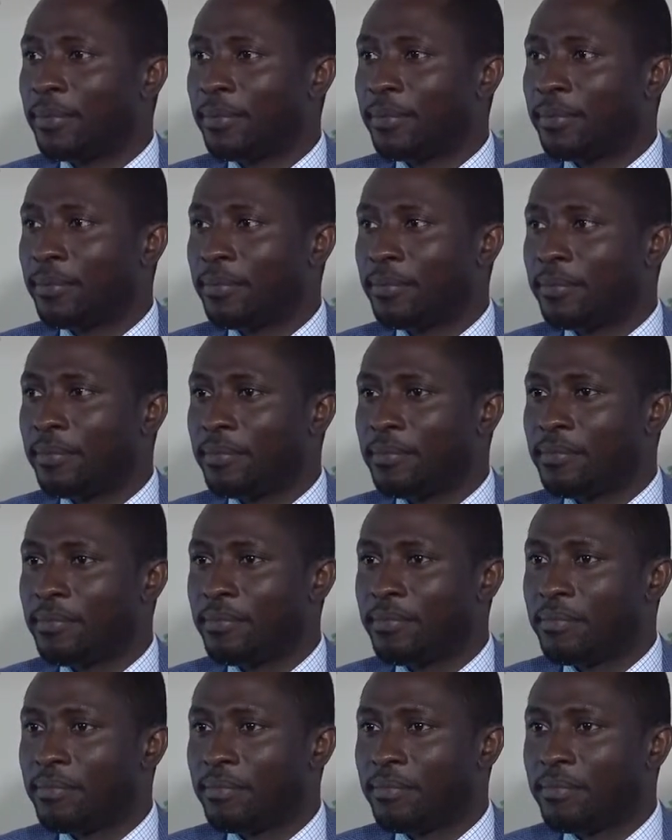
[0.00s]

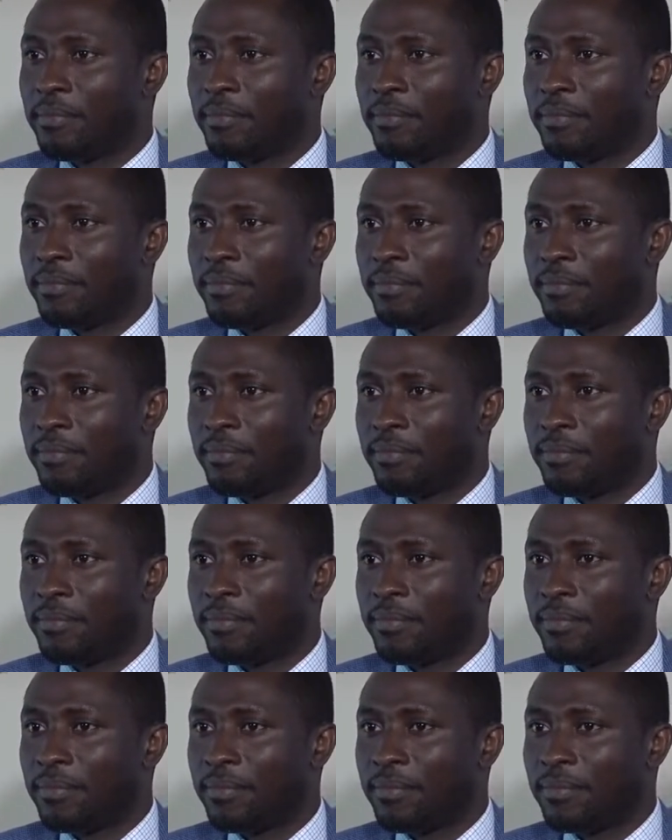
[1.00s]

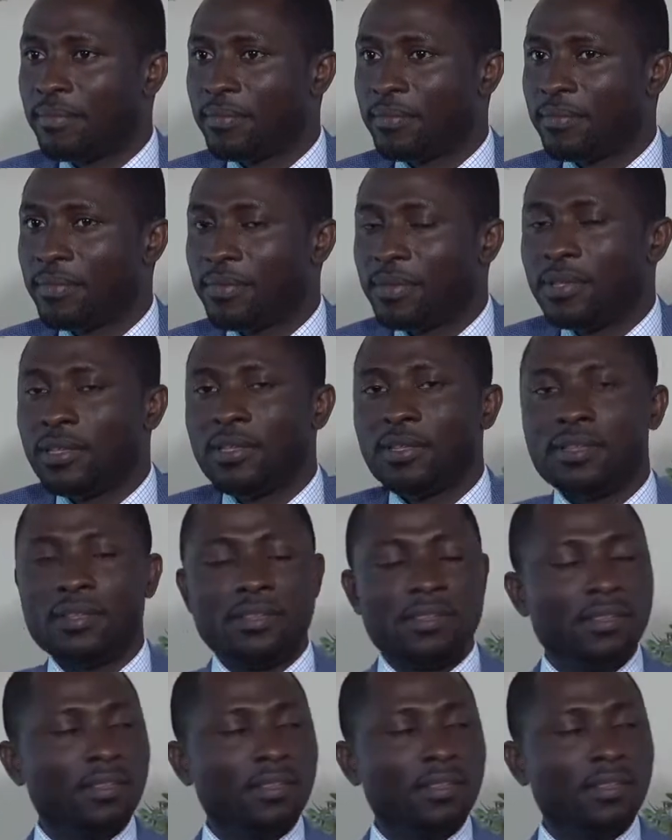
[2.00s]
(no one is talking)